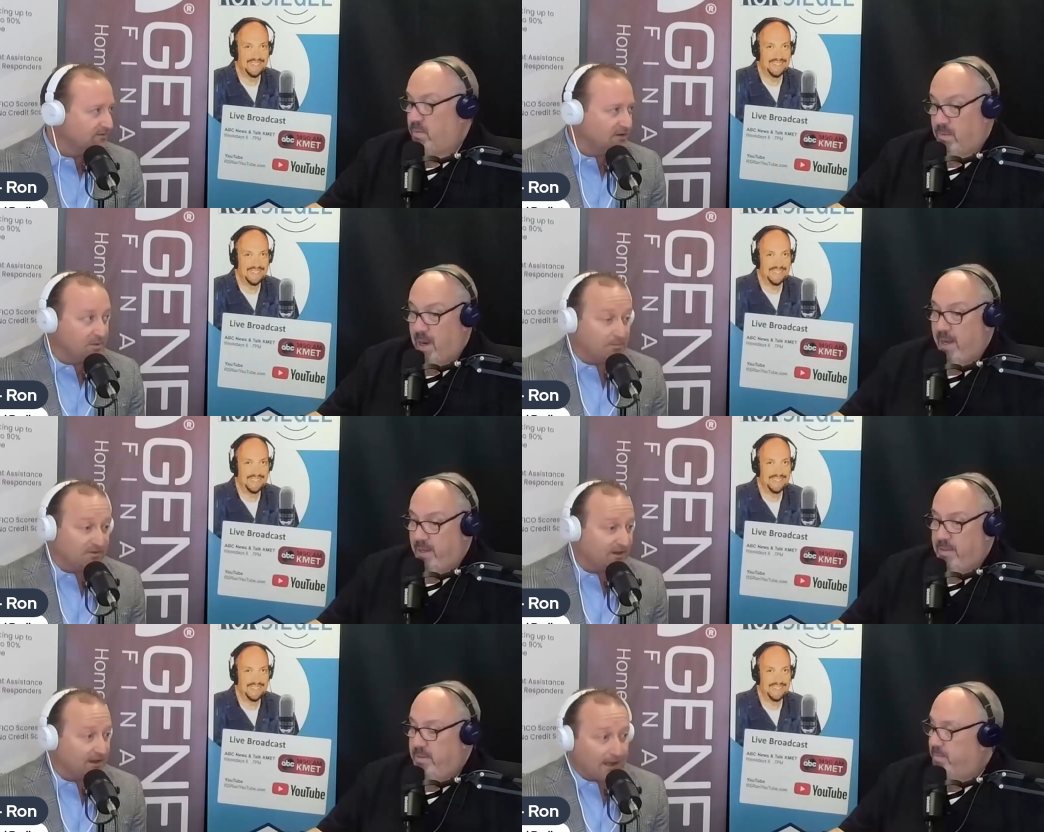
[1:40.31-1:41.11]
Speaker 1: So I have right. people
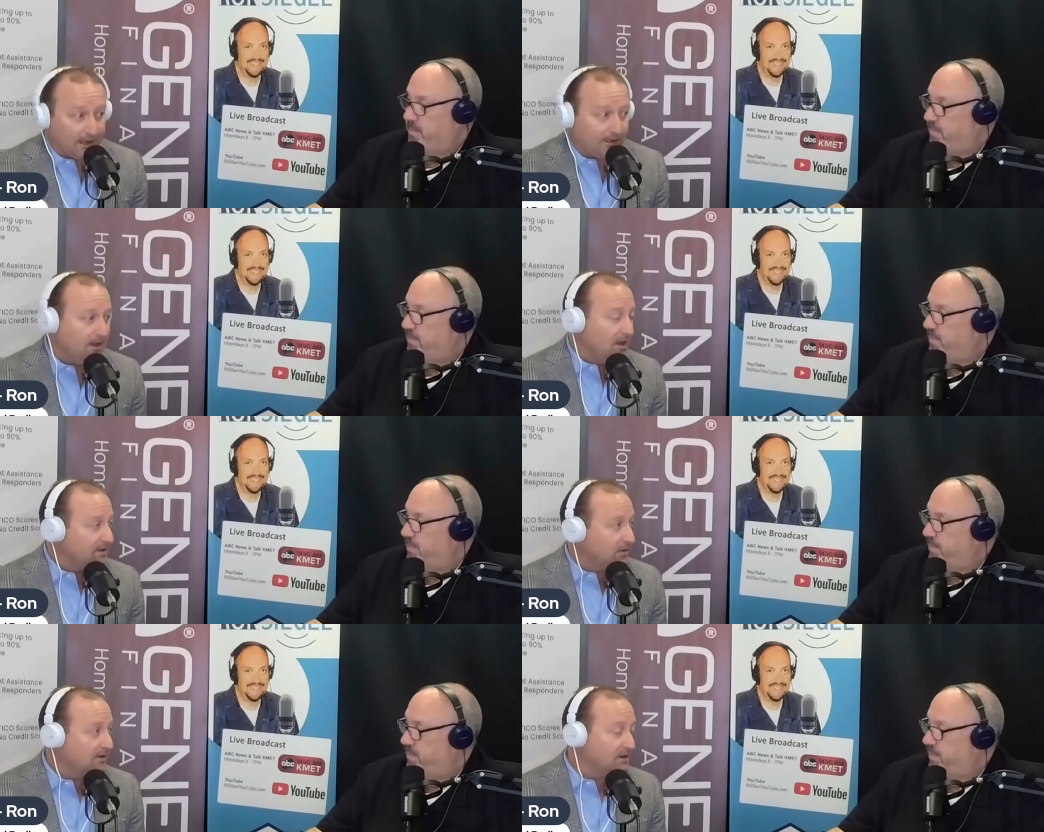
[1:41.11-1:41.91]
saying, "Hey,
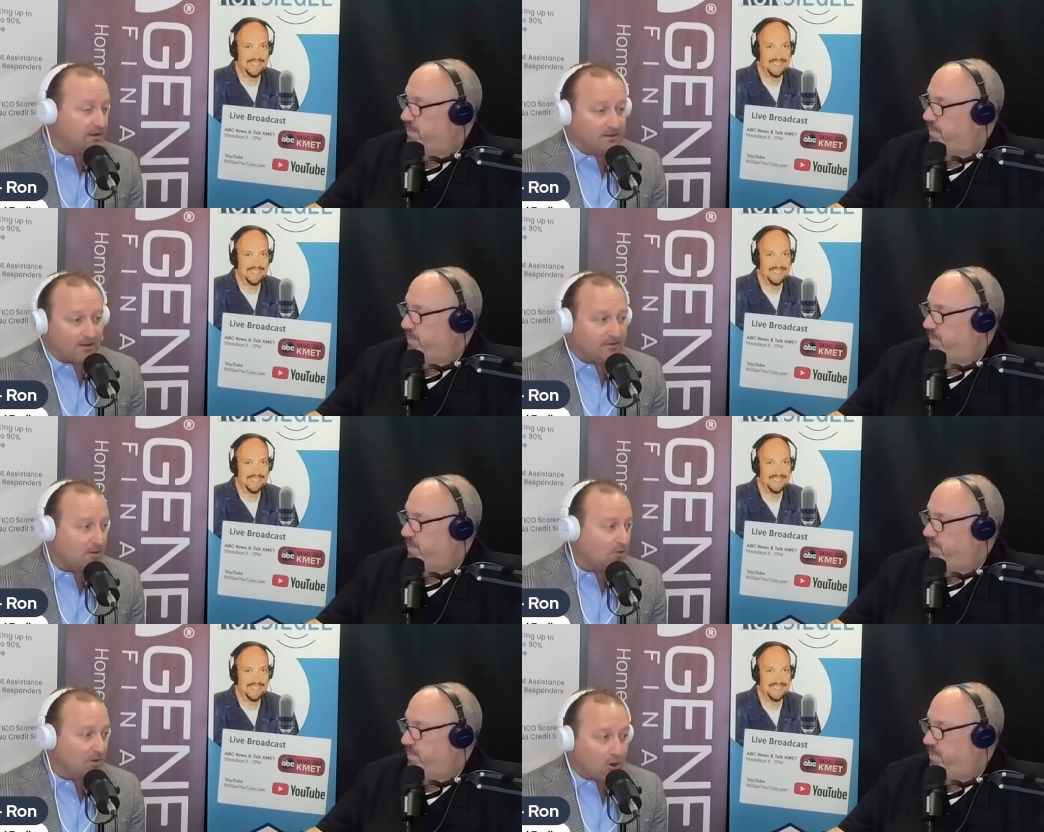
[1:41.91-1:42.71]
you know, eh, eh, eh,
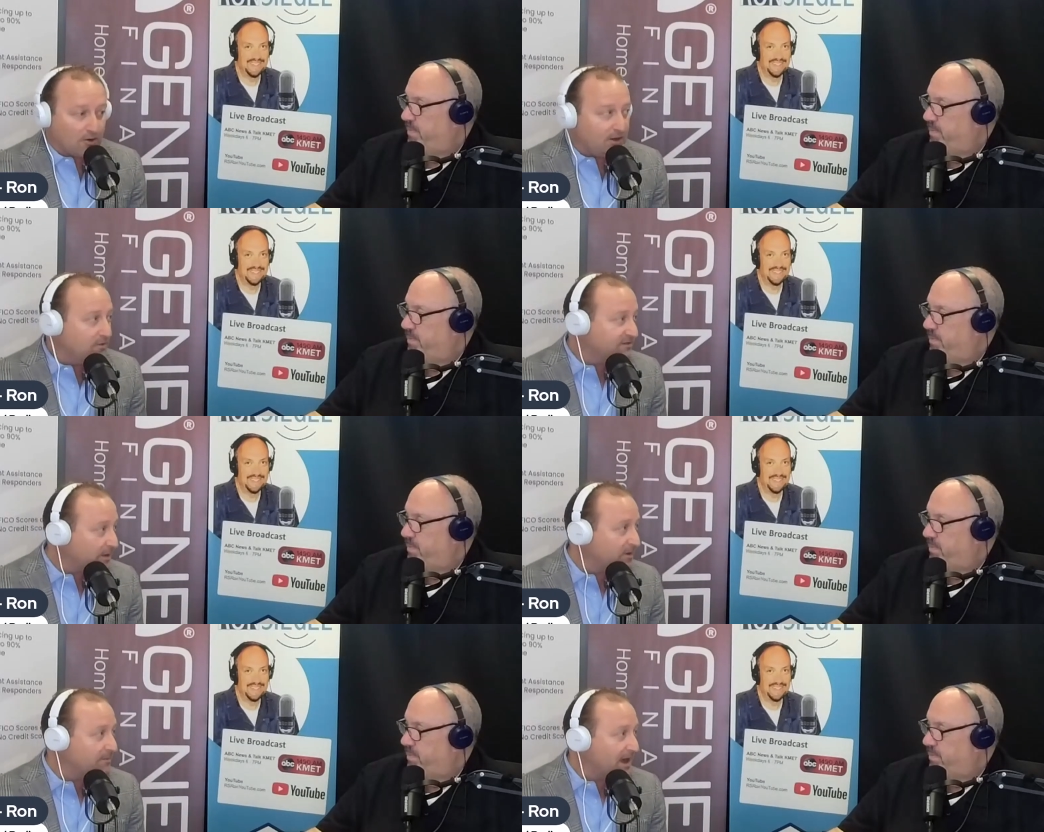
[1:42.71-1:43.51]
are the REOs
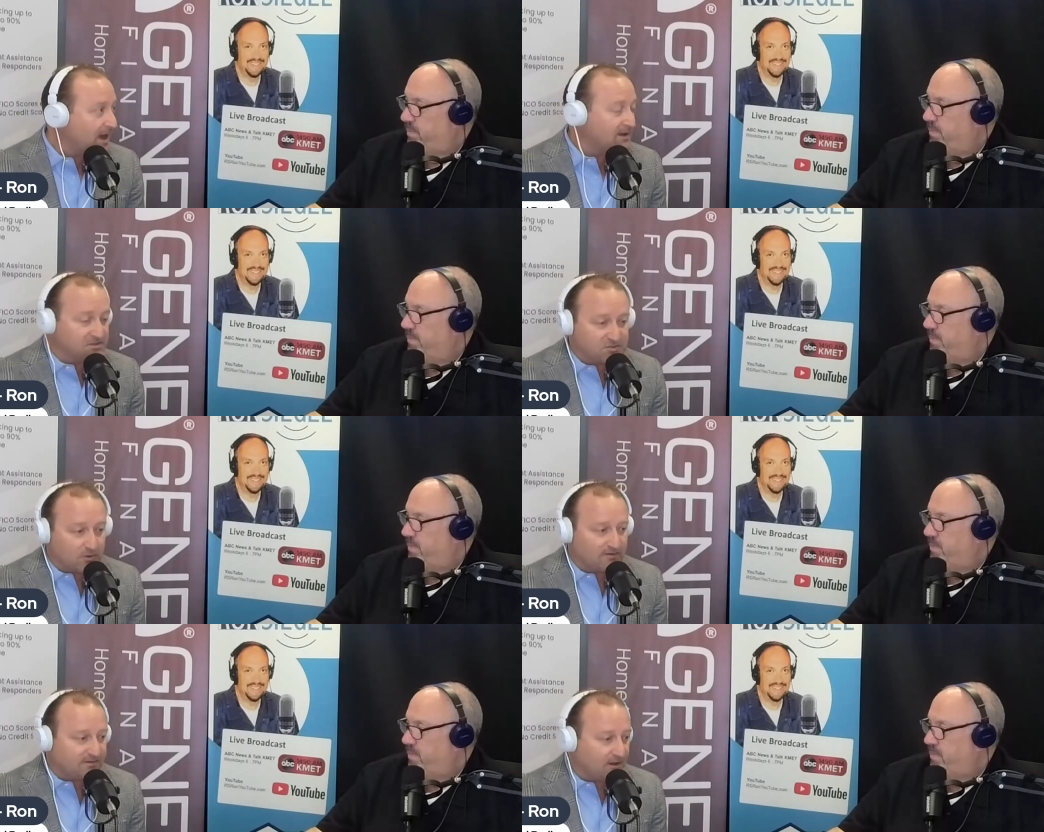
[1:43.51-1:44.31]
coming back and
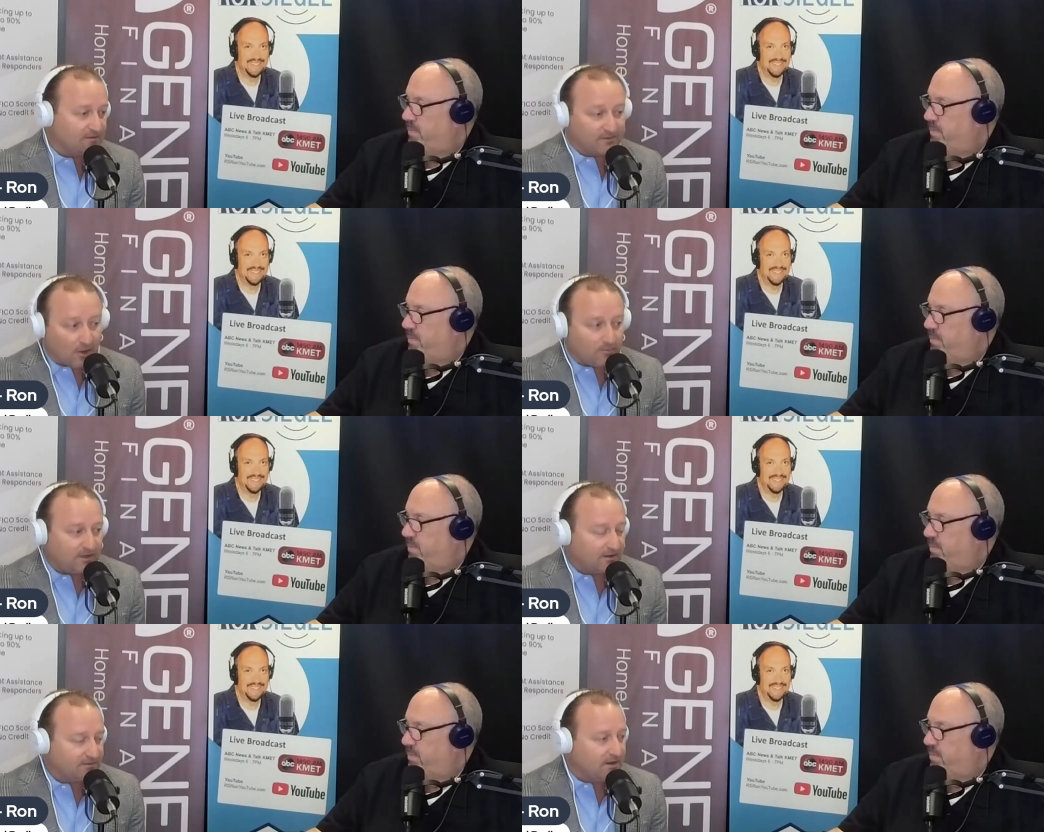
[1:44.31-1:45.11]
short sales?" No,
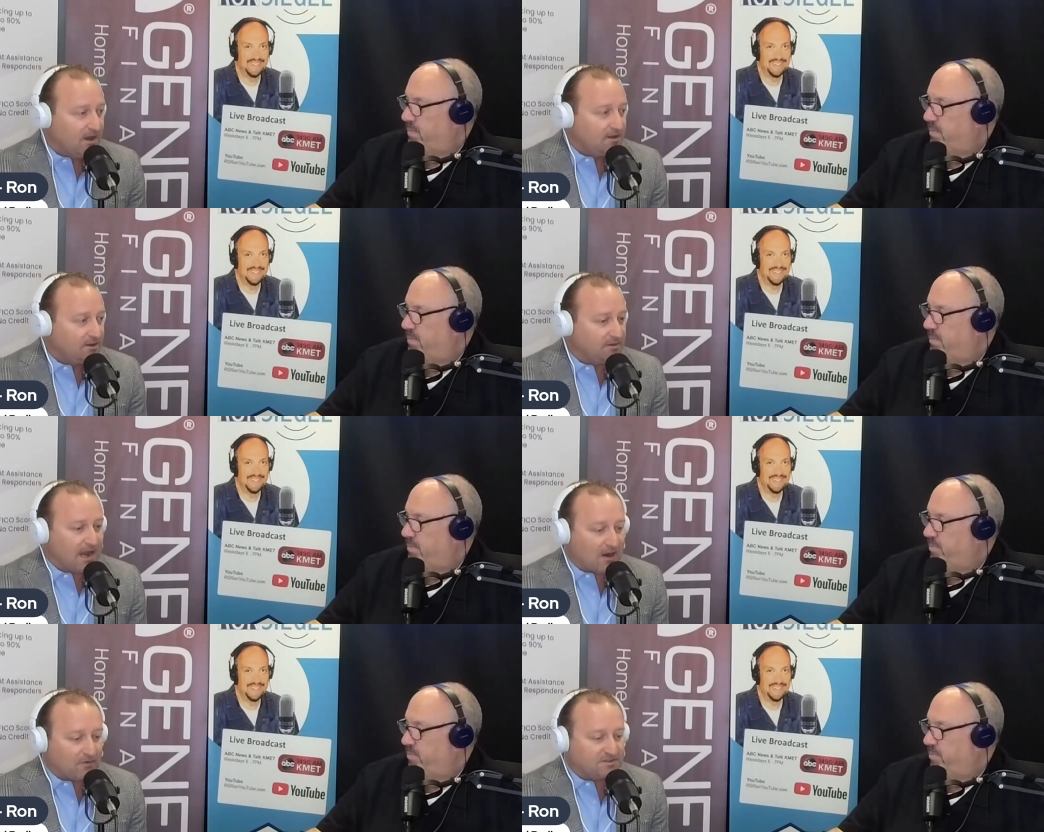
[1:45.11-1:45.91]
because you know the
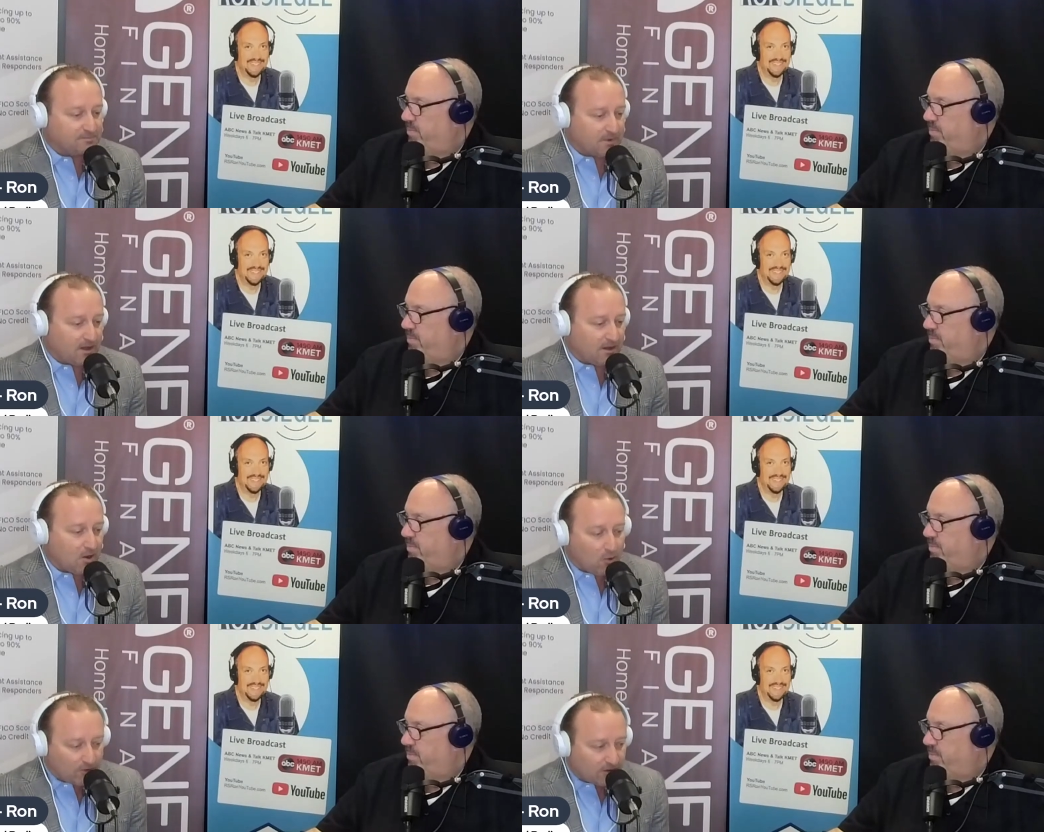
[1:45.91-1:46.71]
average uh,
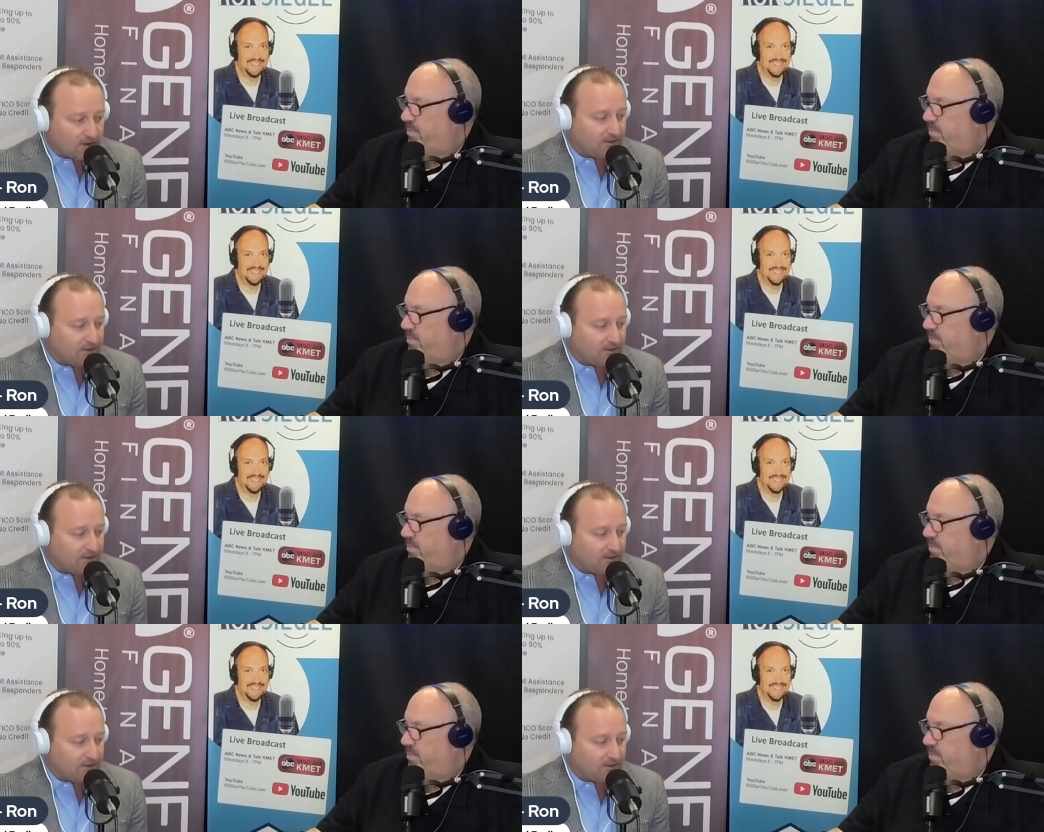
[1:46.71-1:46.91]
owner in